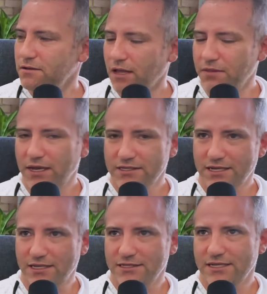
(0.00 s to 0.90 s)
And right. that's
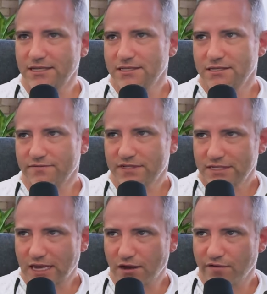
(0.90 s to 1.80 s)
that sense of
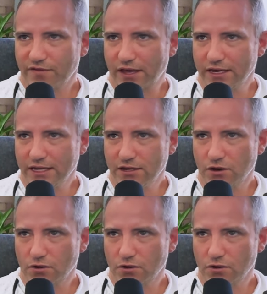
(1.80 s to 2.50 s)
self, that ego